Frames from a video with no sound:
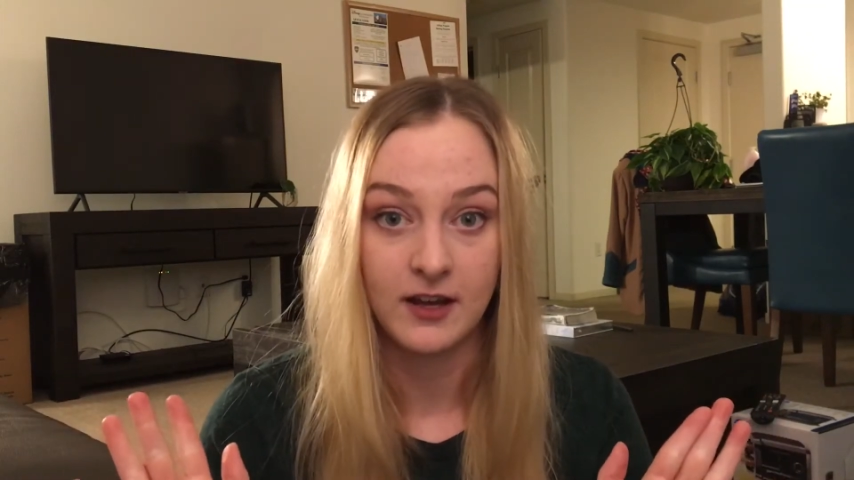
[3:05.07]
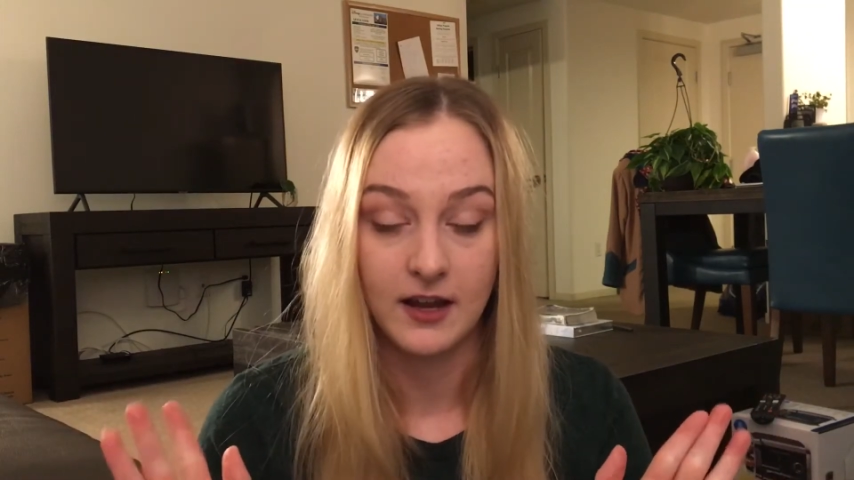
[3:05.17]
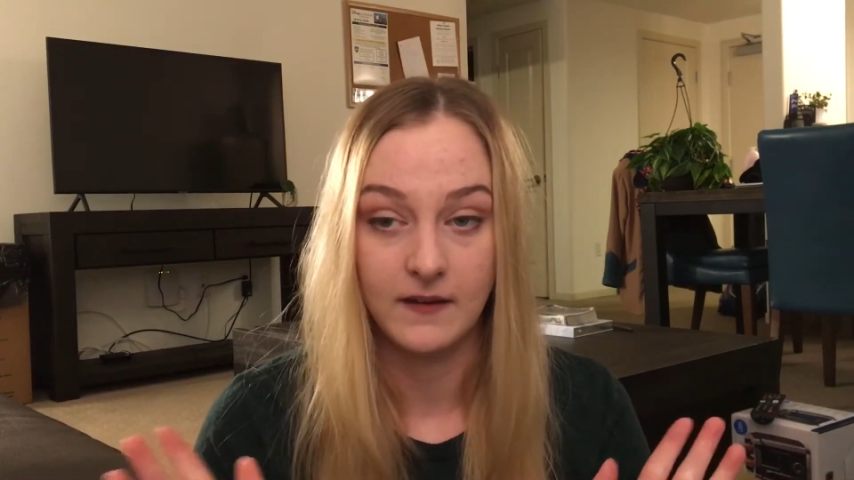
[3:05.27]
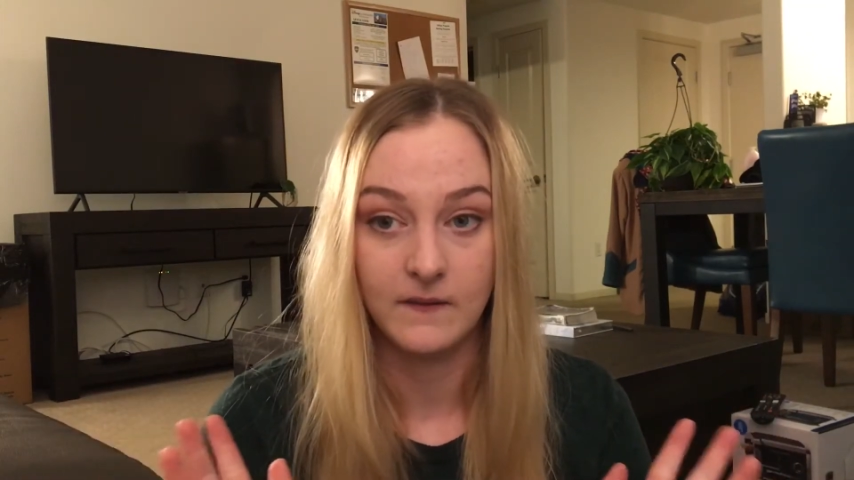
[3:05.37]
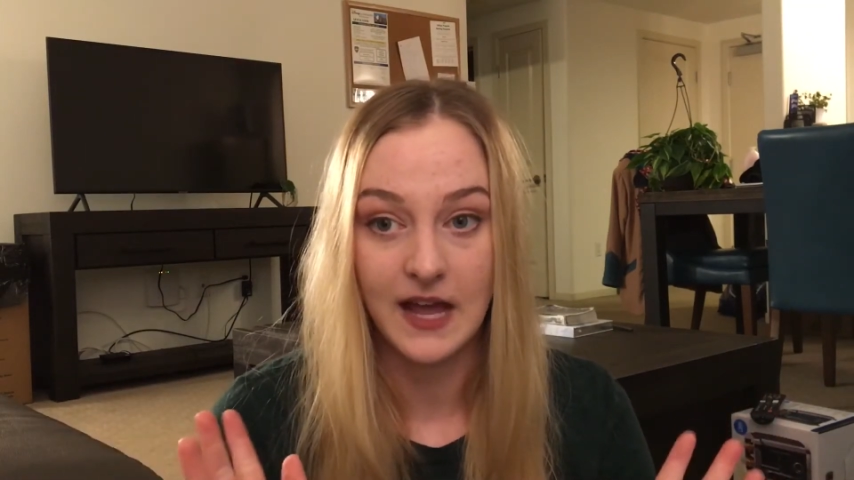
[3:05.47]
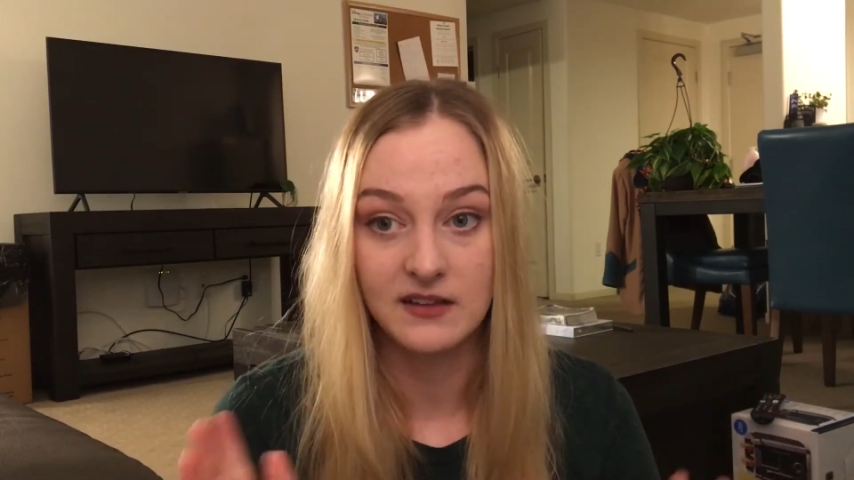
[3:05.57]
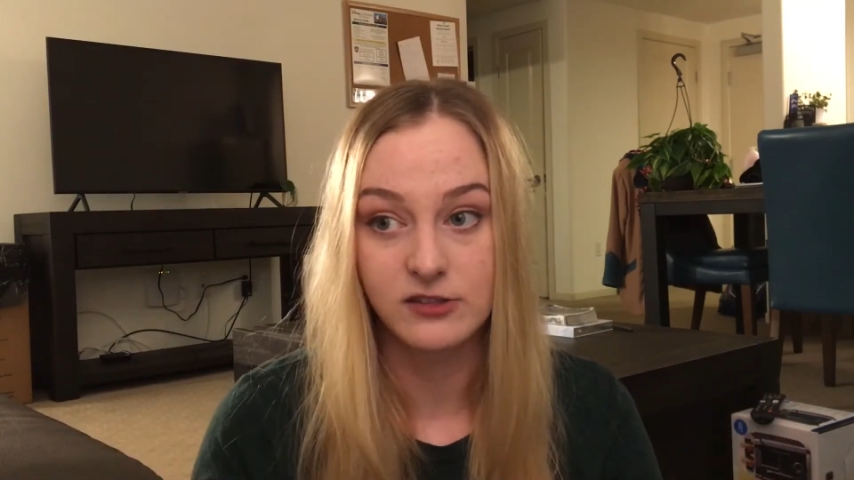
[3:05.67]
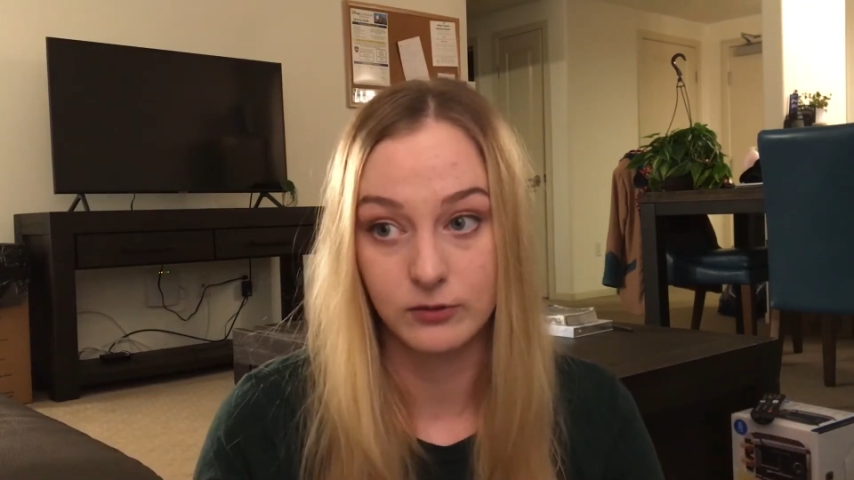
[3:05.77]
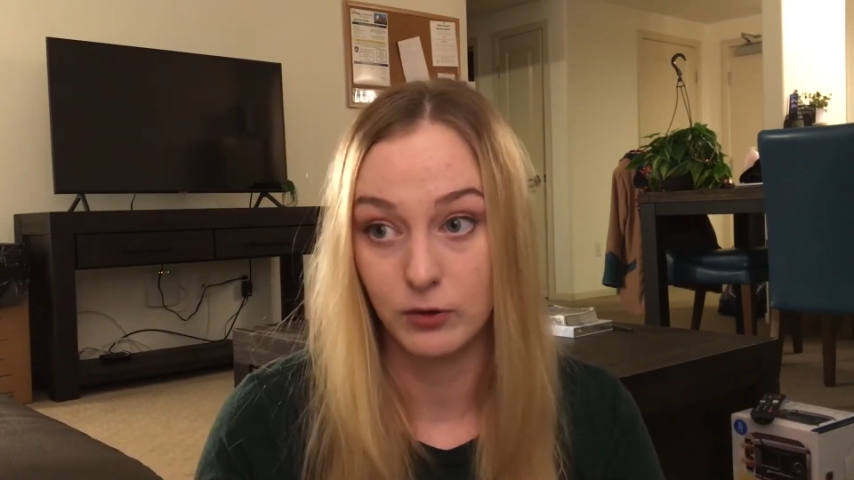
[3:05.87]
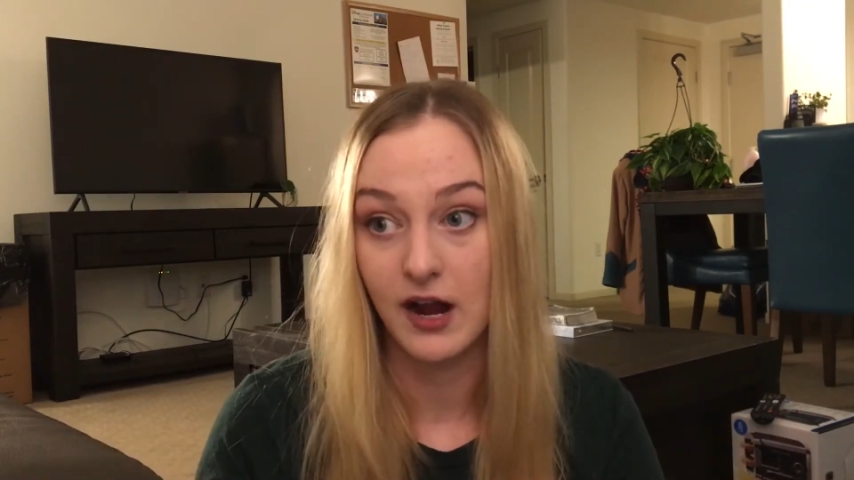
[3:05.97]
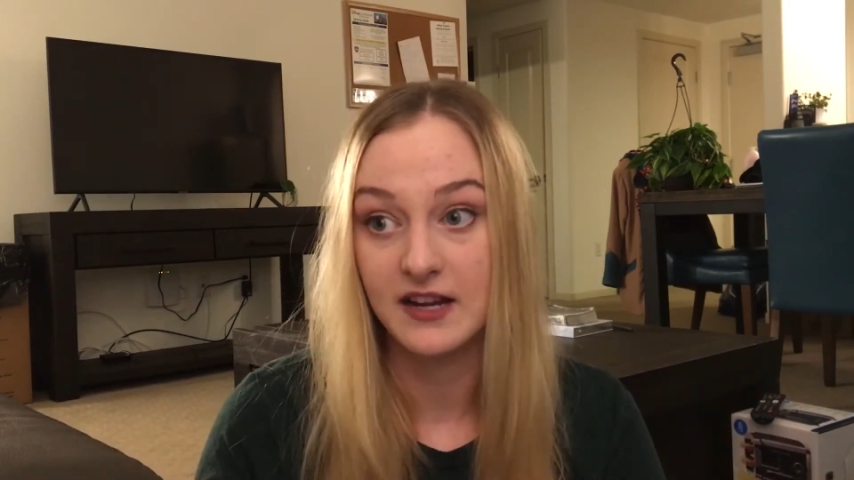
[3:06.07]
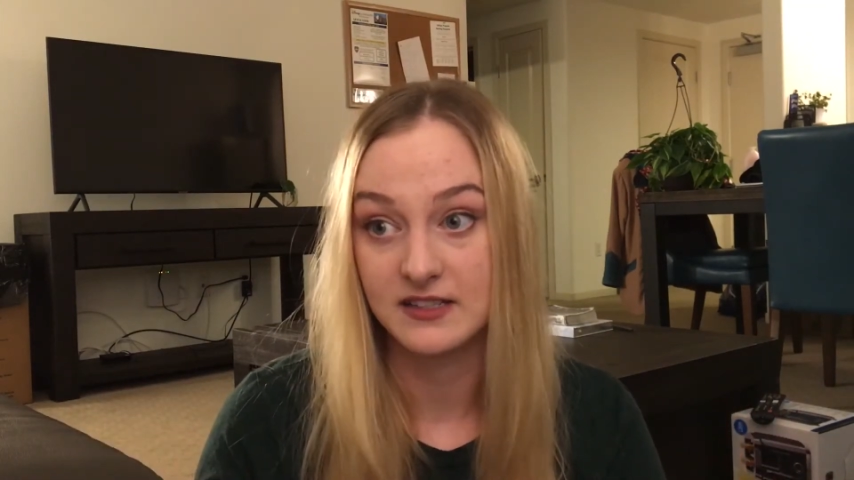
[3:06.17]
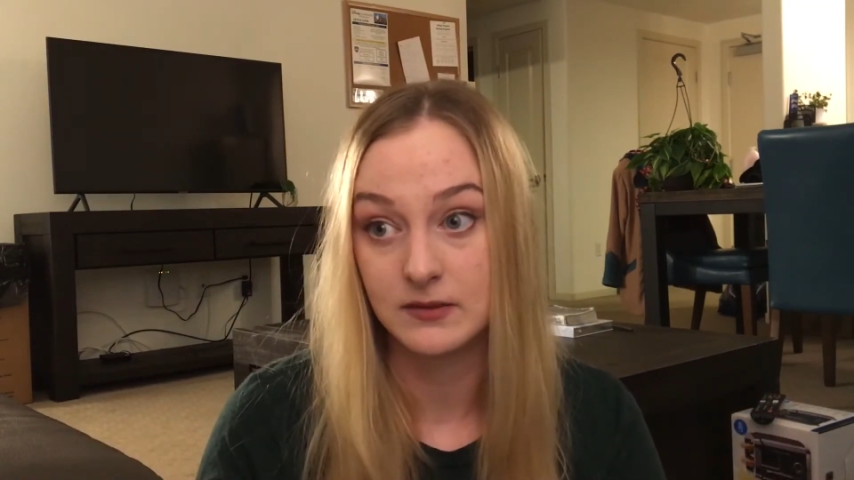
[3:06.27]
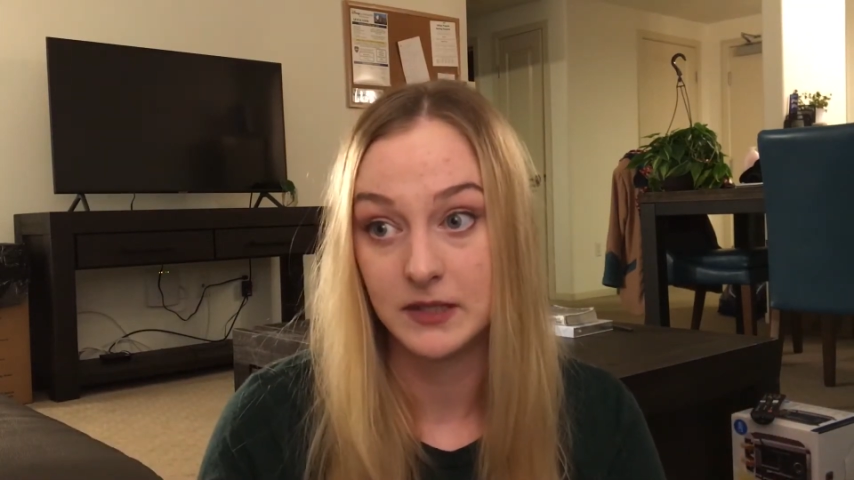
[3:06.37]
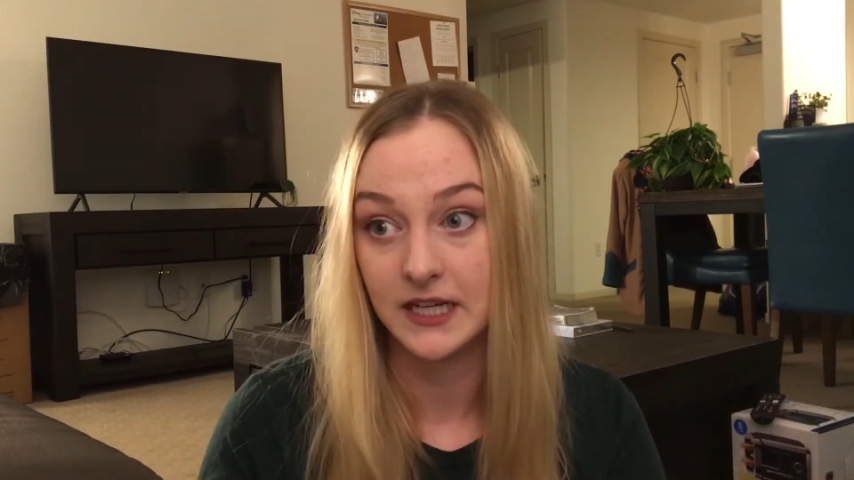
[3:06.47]
and that
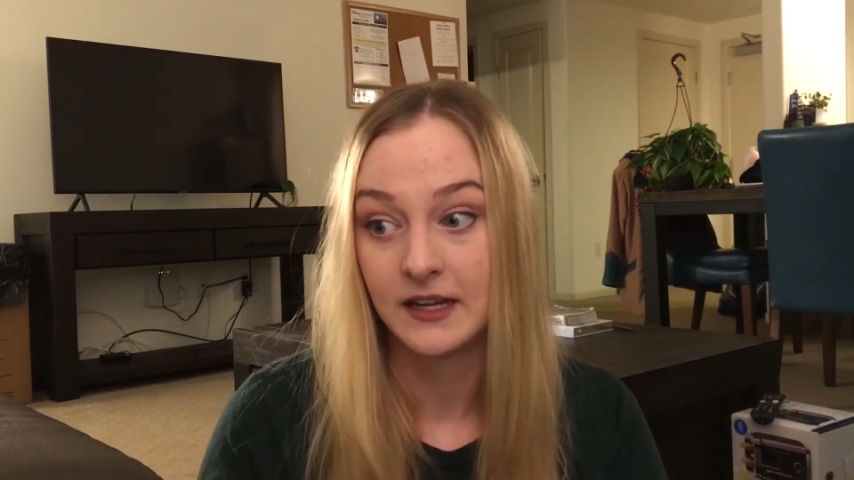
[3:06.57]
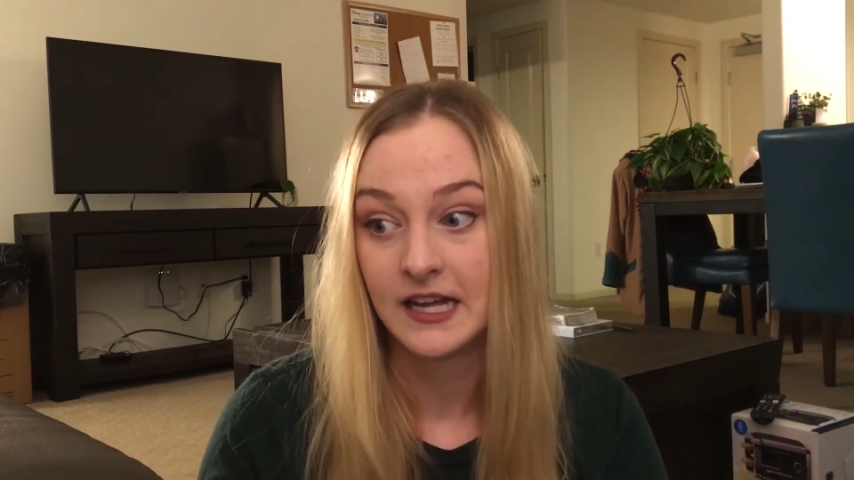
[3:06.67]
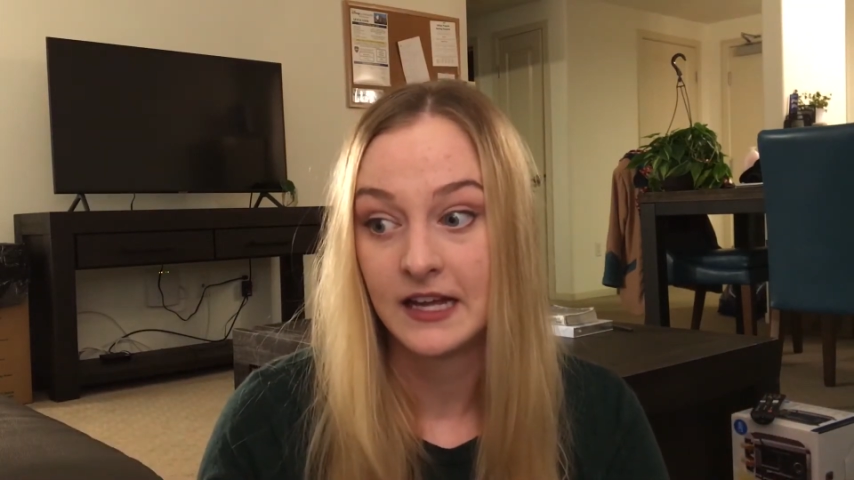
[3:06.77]
surprised me.